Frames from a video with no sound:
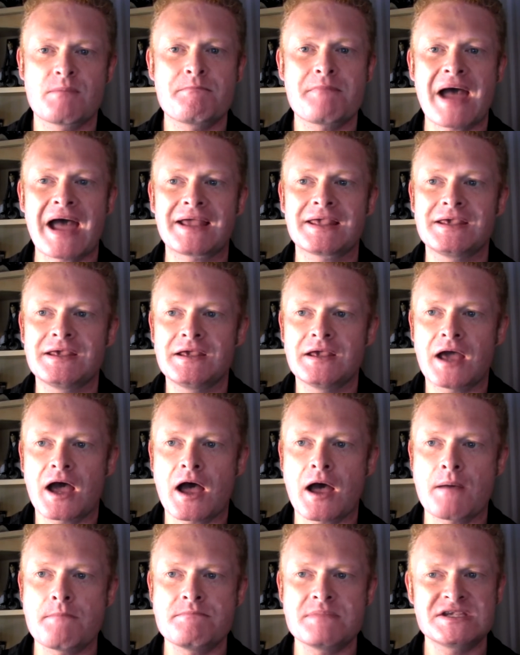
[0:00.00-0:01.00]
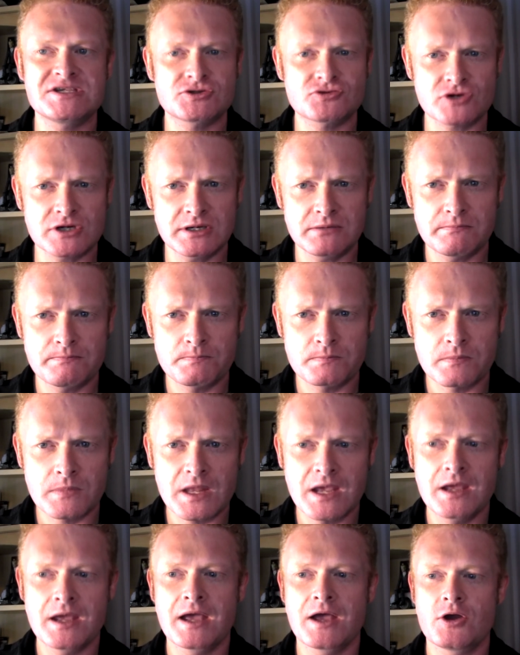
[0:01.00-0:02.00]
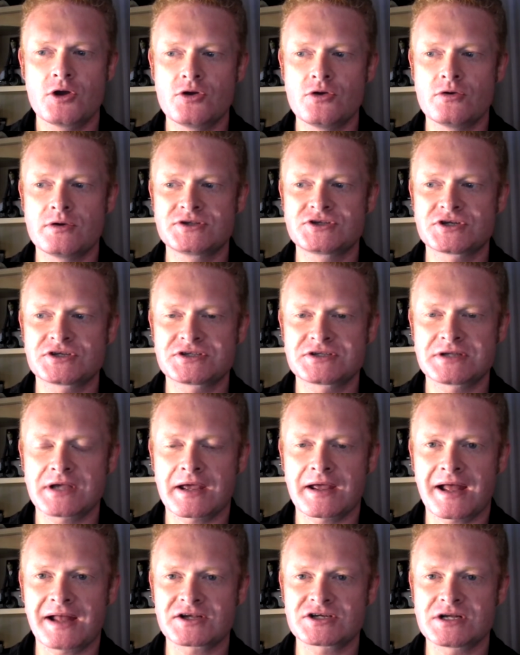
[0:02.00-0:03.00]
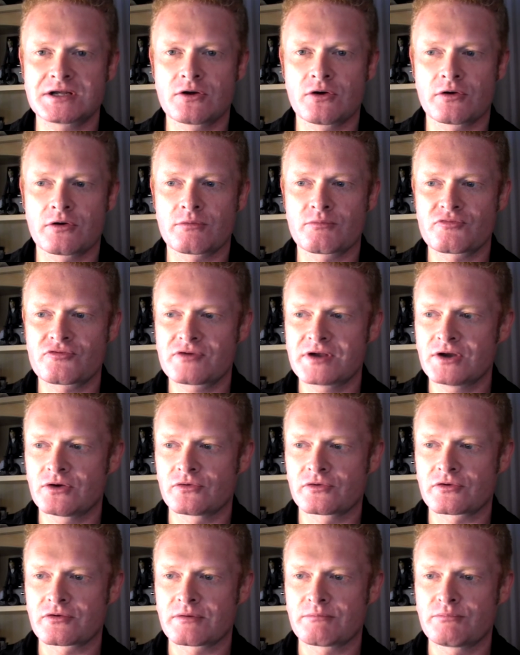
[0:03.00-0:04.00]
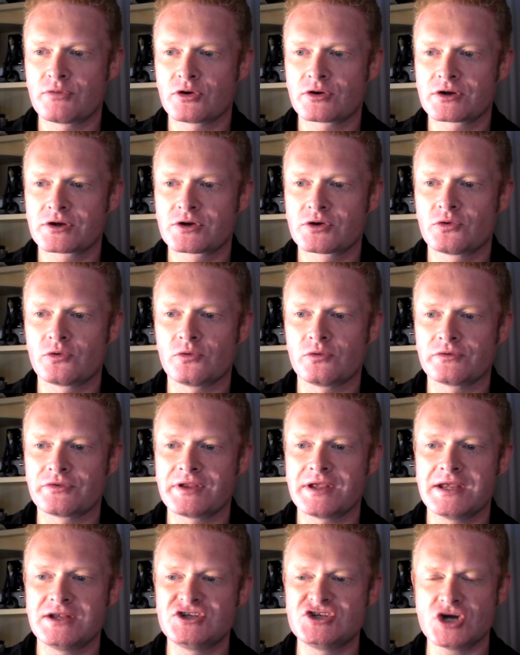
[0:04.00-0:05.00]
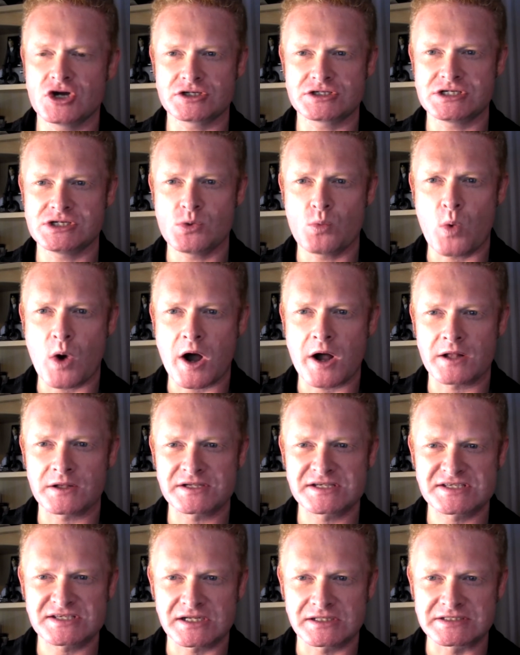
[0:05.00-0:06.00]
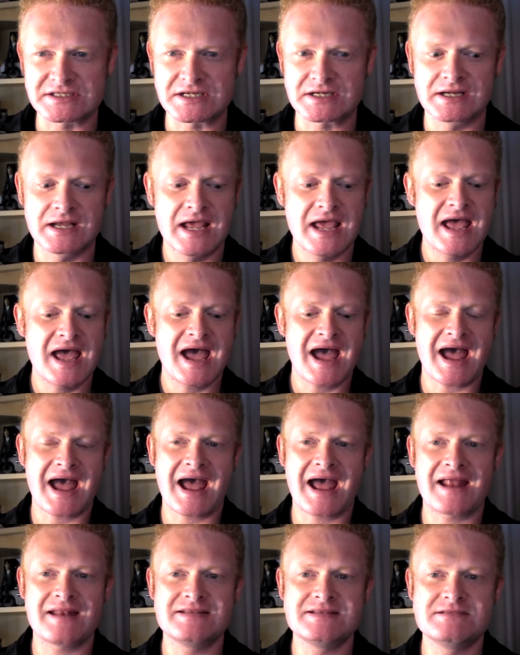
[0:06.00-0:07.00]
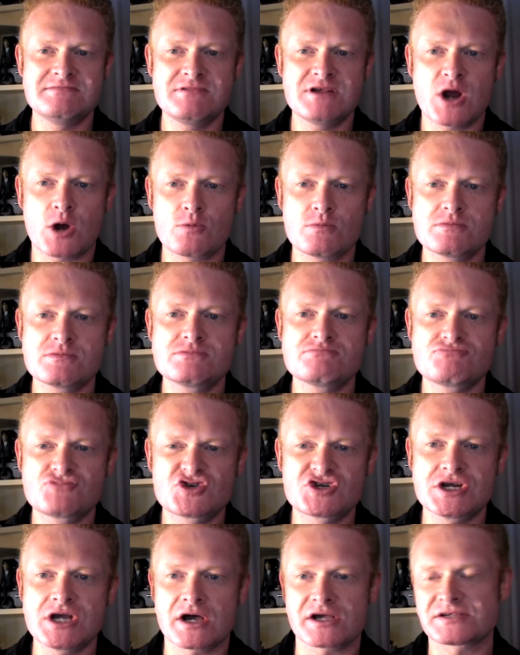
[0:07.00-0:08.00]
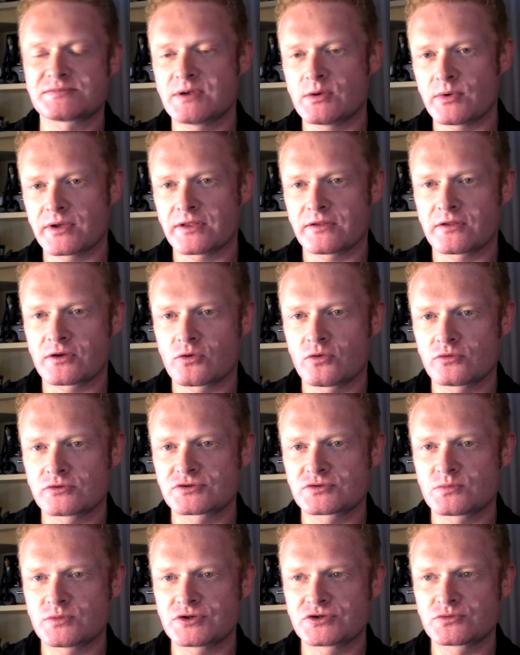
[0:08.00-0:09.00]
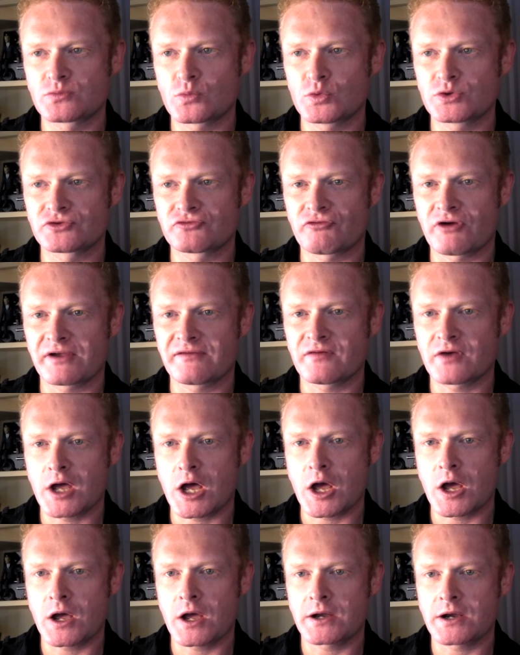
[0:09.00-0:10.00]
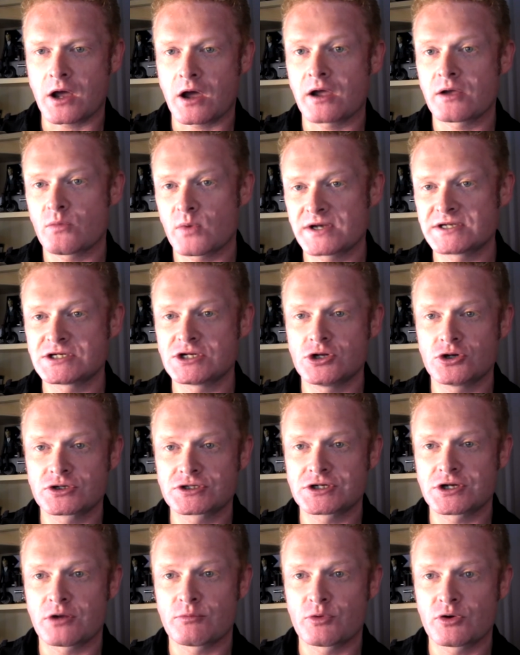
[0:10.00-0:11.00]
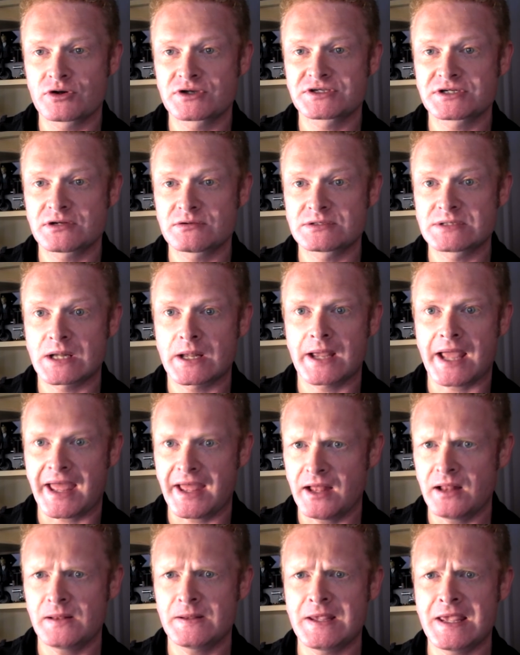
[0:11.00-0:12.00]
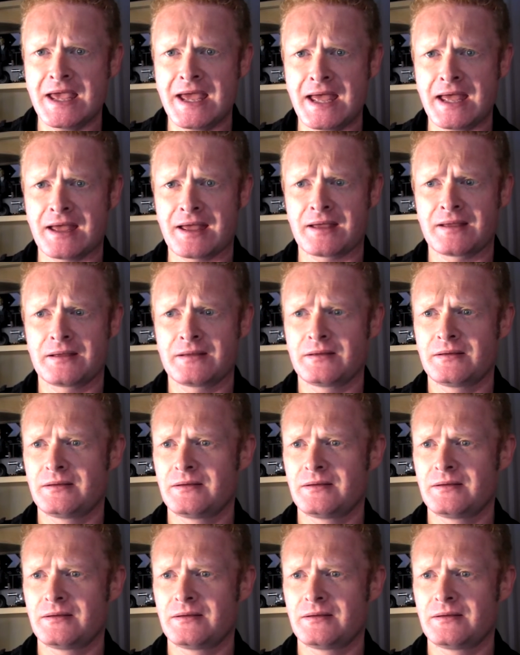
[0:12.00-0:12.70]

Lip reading: Mahi Mystery, who has just actually got on pre-order a book called The Dirty Wild Sultan. And, you know, she asked me whether the course was right for her, and I went and looked at her books and I was like, hell yeah.